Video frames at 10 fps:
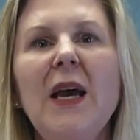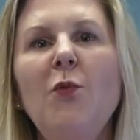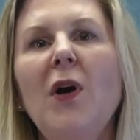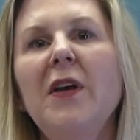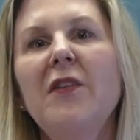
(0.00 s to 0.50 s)

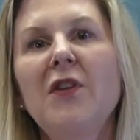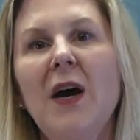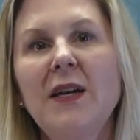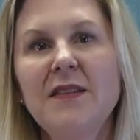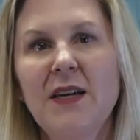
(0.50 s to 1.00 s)
And while it is
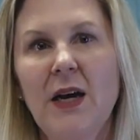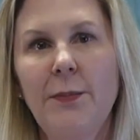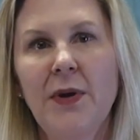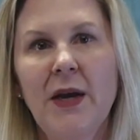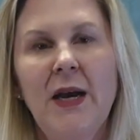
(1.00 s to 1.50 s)
not set
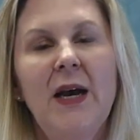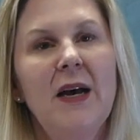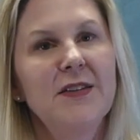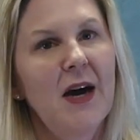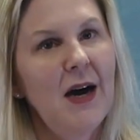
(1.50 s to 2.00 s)
up
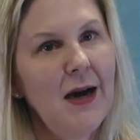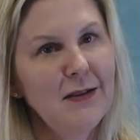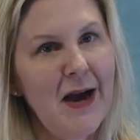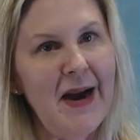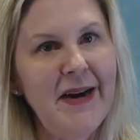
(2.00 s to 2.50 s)
as a
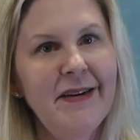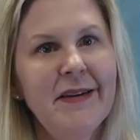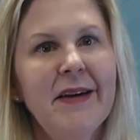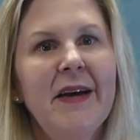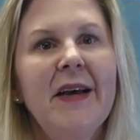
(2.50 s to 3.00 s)
hotline,
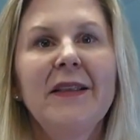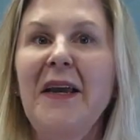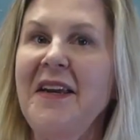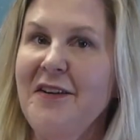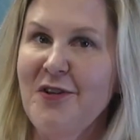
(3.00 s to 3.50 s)

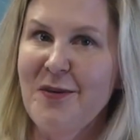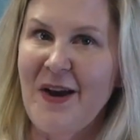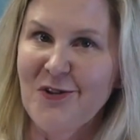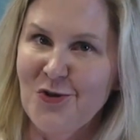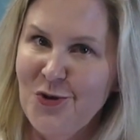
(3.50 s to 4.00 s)
like it is in the
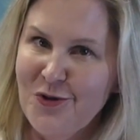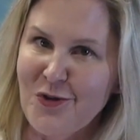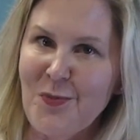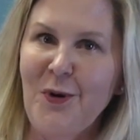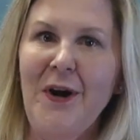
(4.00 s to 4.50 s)

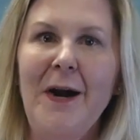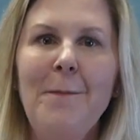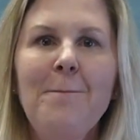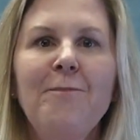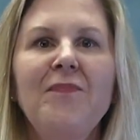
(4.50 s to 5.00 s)
Massachusetts
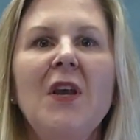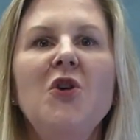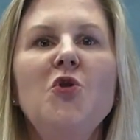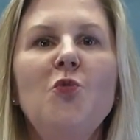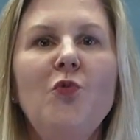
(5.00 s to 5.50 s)
program,
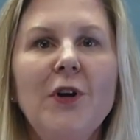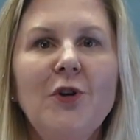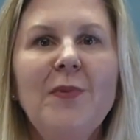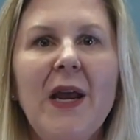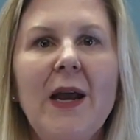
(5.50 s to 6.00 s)
you
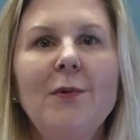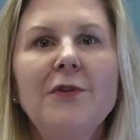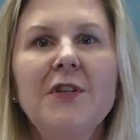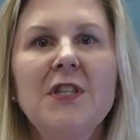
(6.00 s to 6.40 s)
will be able to